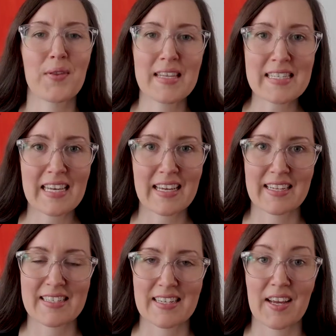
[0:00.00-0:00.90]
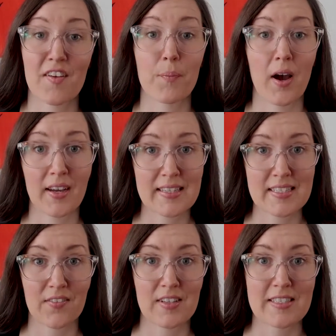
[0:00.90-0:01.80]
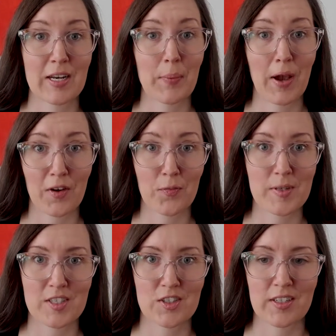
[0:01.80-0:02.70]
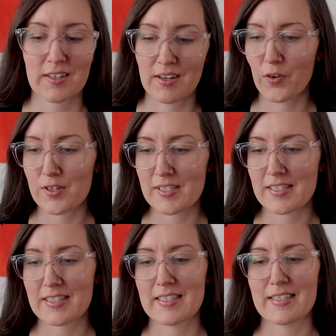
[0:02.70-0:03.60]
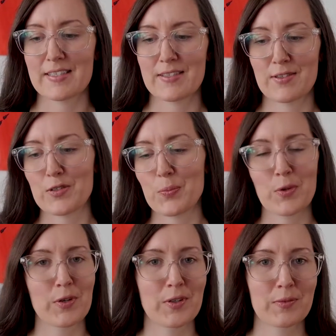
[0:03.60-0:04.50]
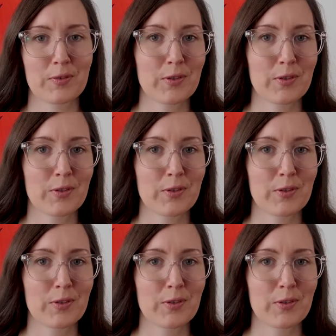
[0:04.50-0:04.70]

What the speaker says: in this hand, I have pocket sevens and I'm out of position versus this super